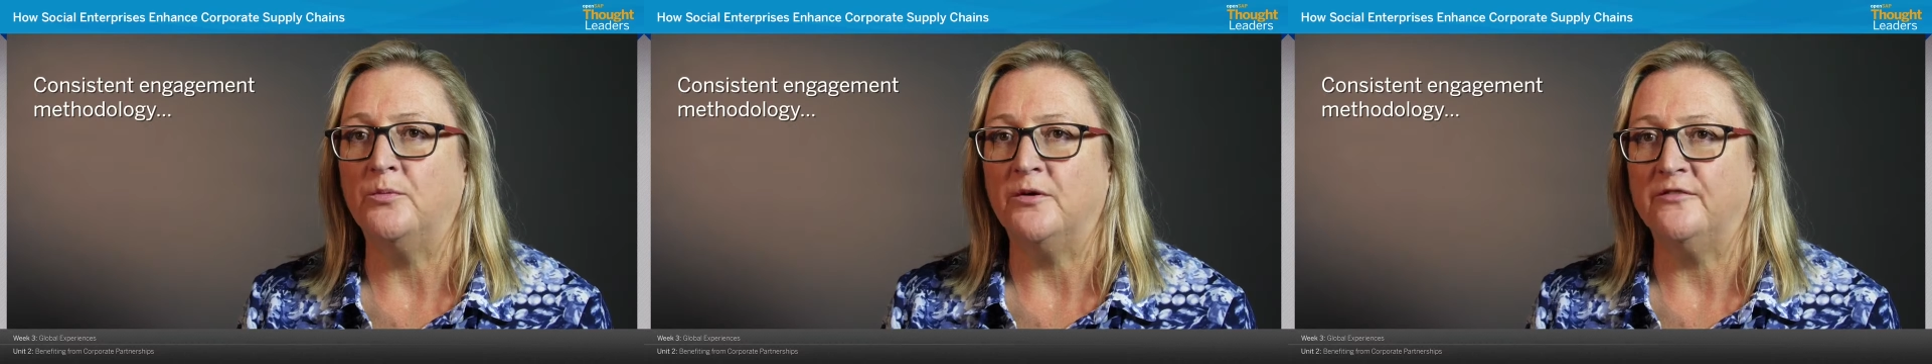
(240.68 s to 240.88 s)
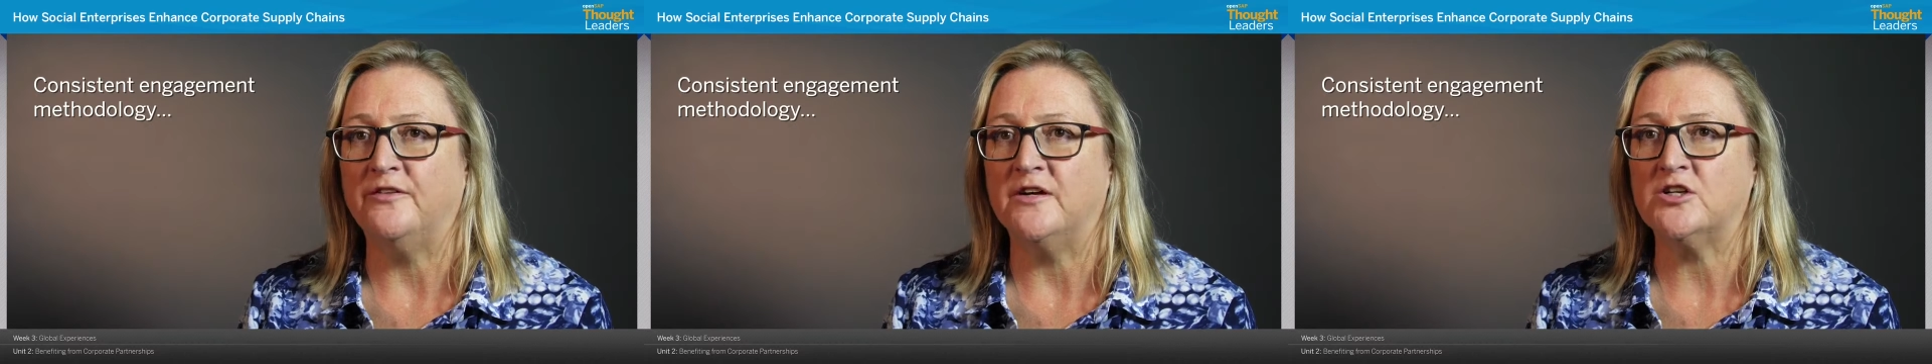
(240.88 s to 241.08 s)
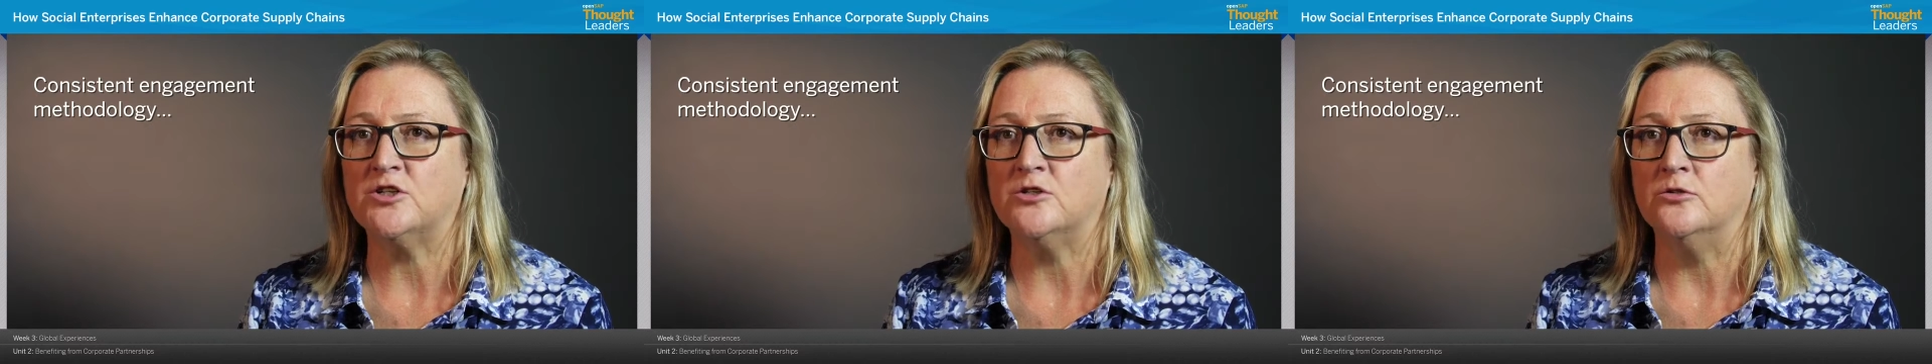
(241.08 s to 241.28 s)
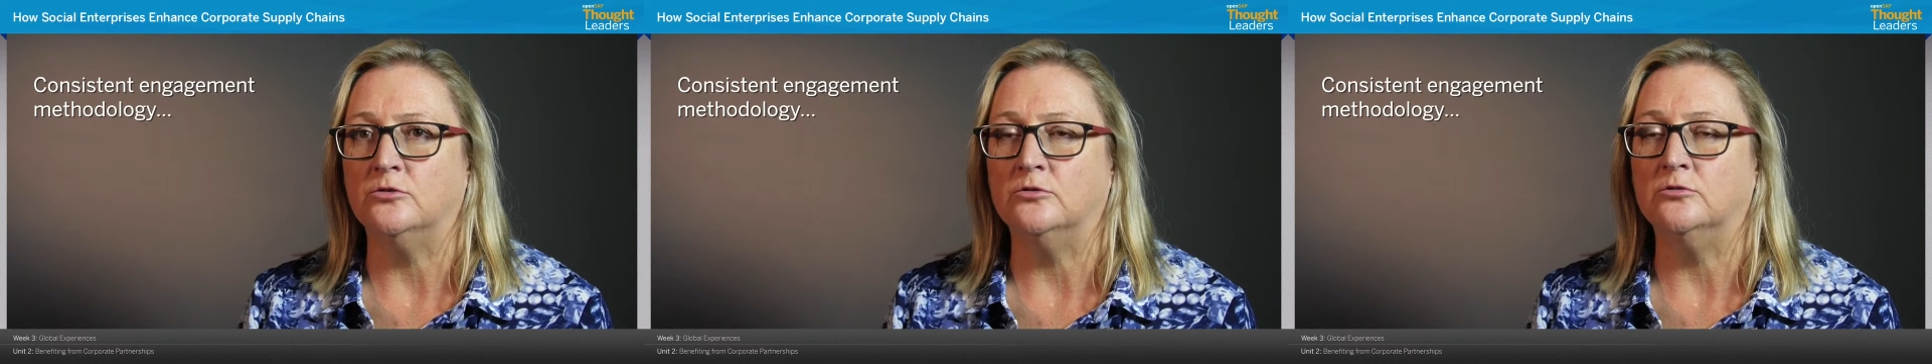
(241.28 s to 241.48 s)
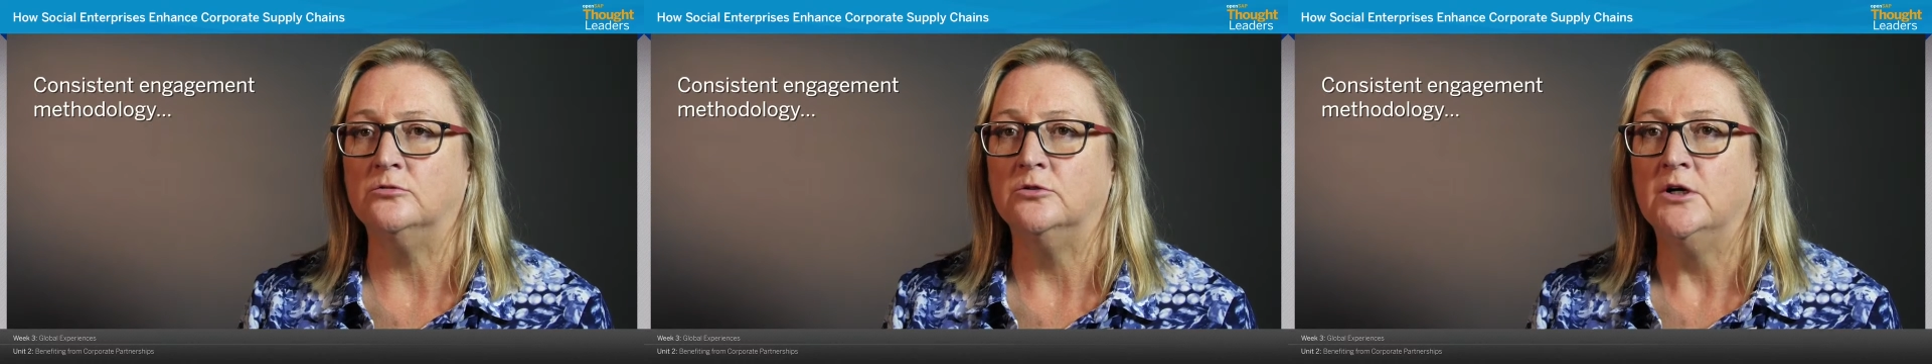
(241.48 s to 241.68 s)

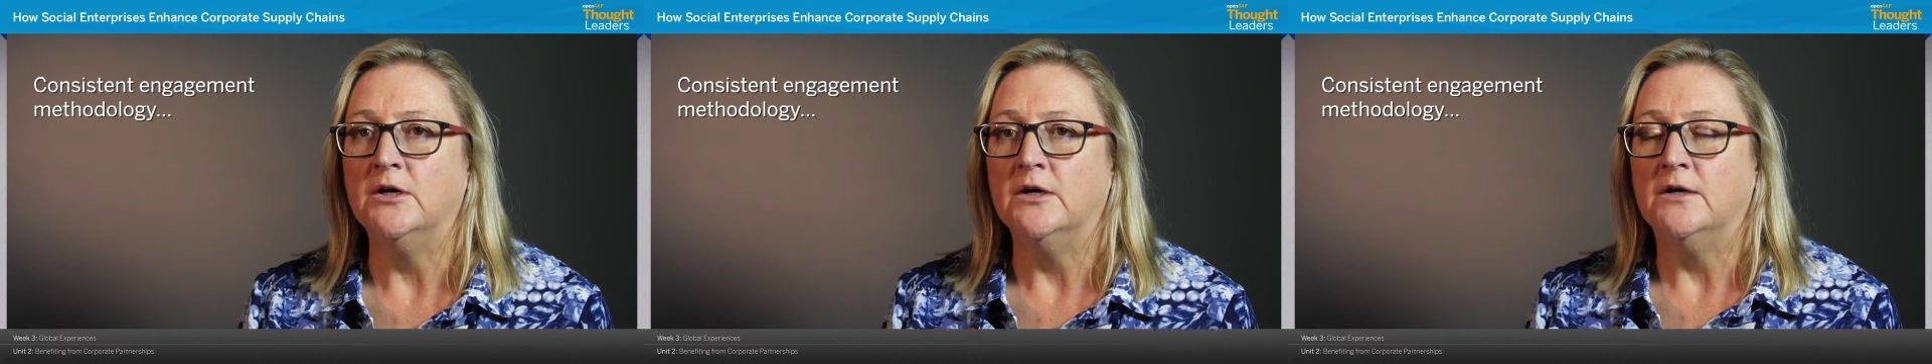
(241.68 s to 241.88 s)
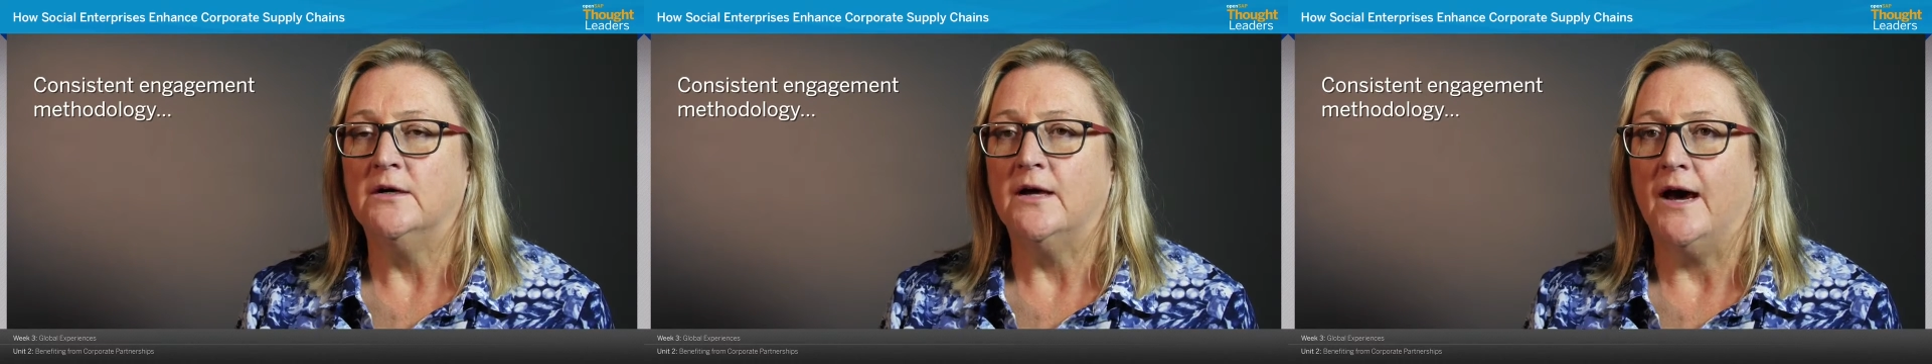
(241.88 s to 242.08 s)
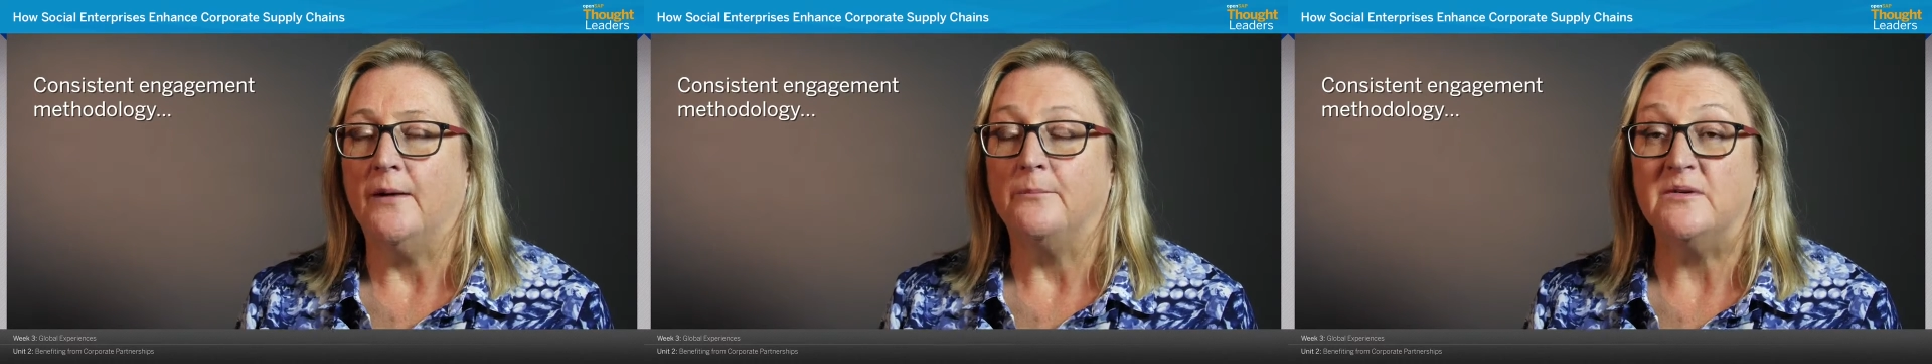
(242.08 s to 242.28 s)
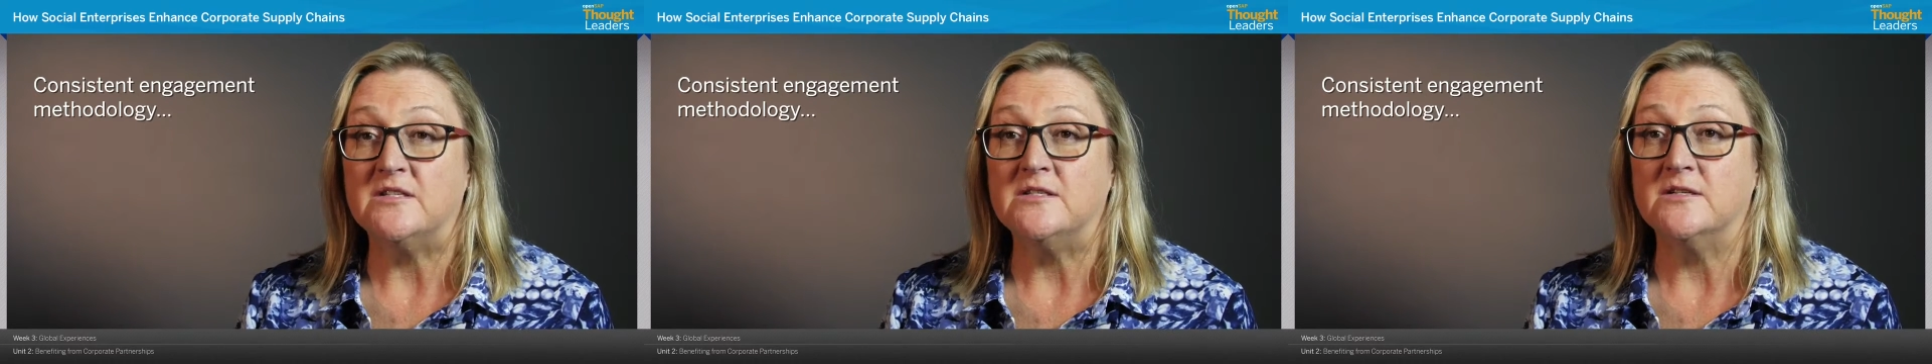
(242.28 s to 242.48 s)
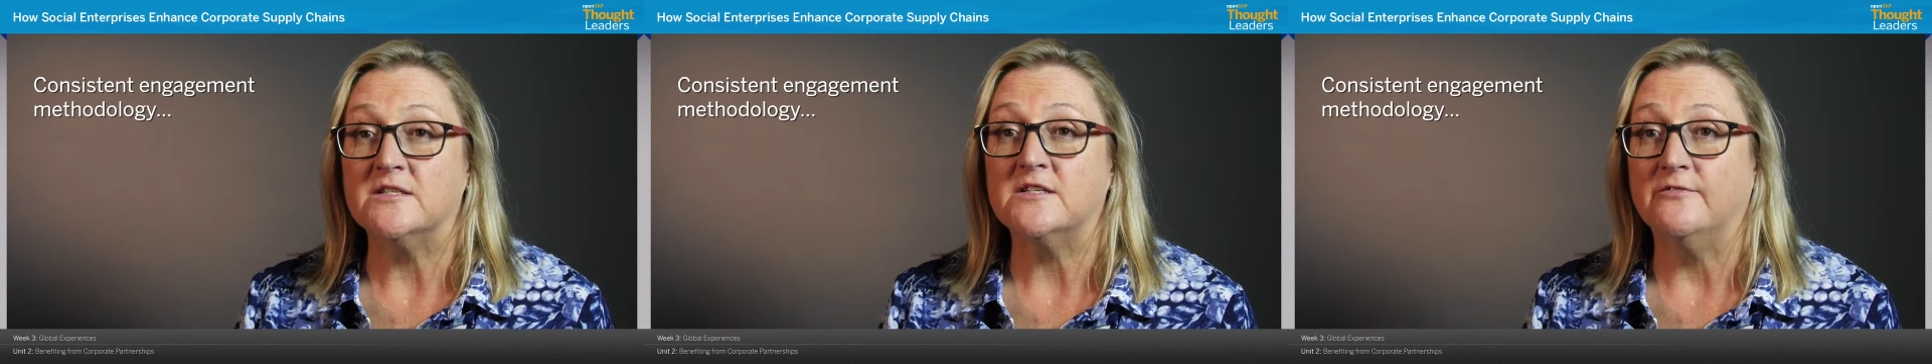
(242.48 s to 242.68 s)
professional
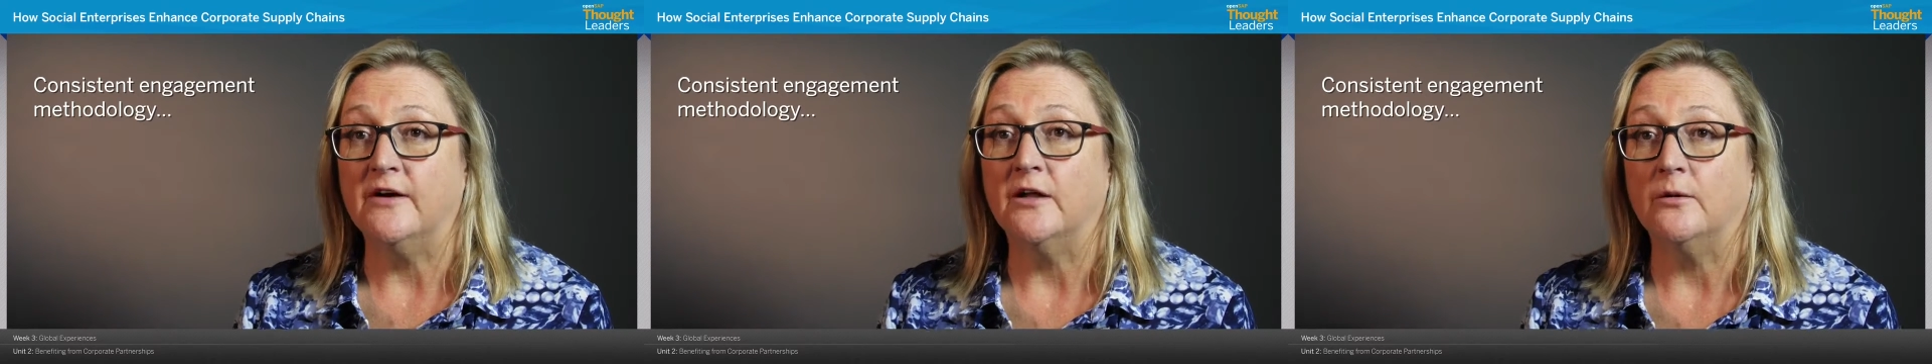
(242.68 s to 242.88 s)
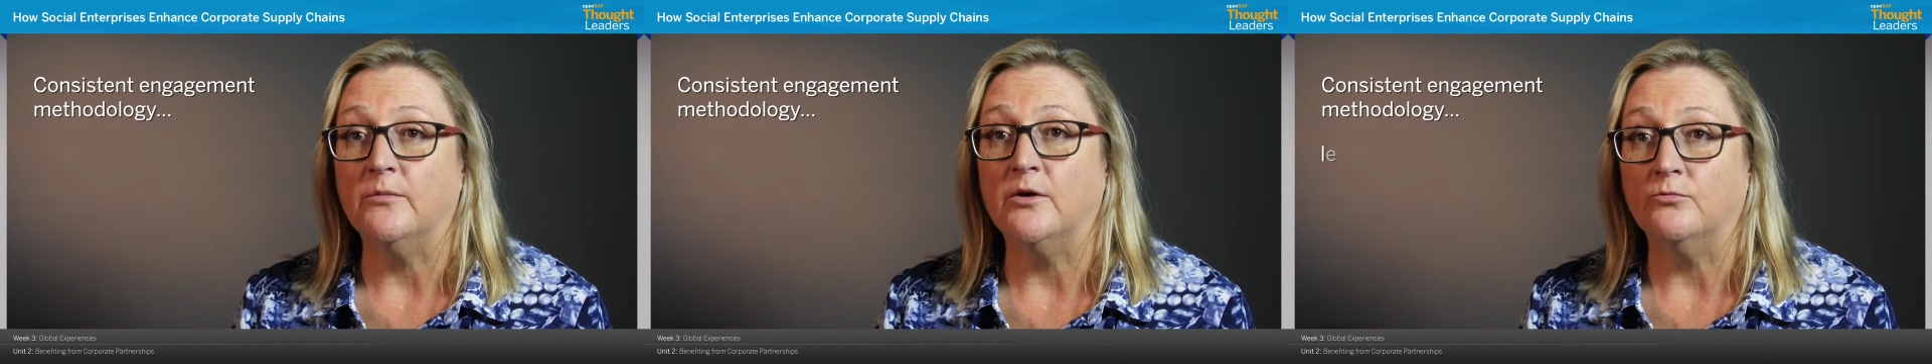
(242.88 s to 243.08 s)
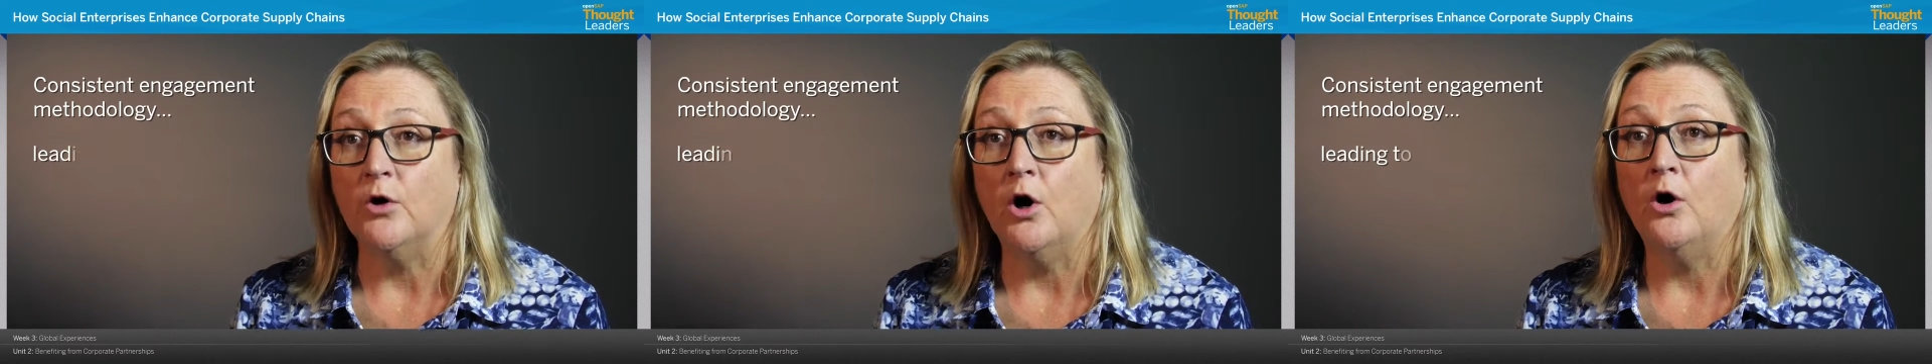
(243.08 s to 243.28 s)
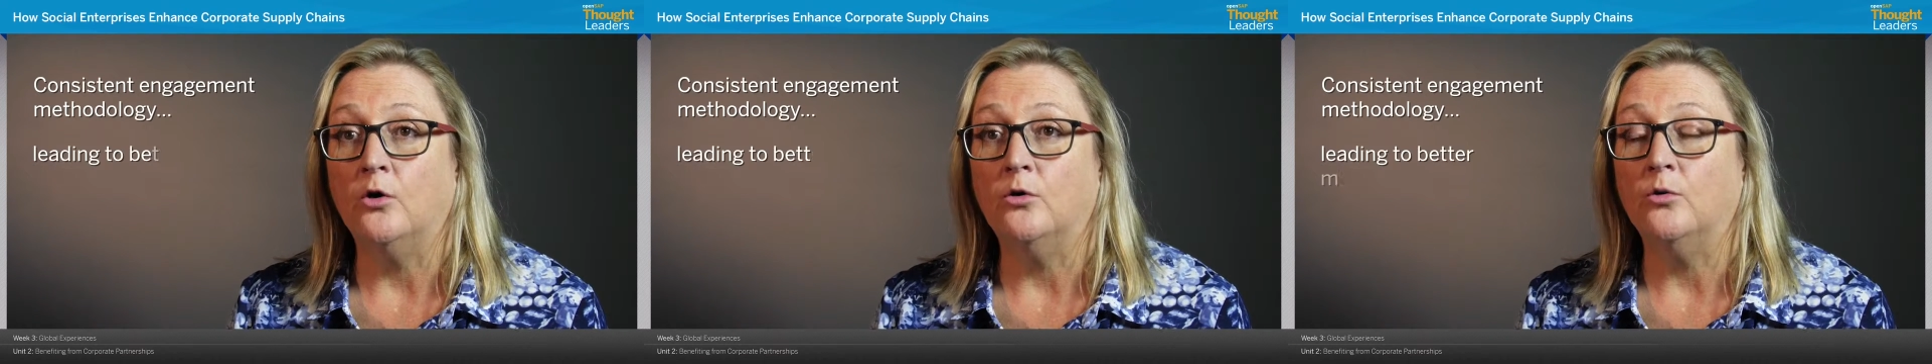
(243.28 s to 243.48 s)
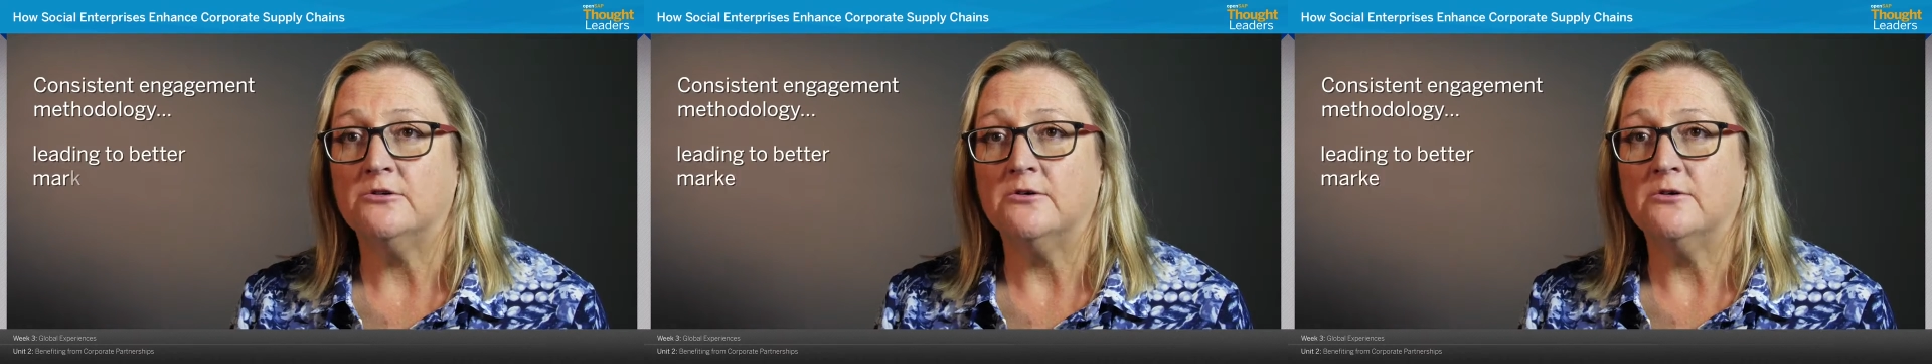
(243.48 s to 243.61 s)
business development role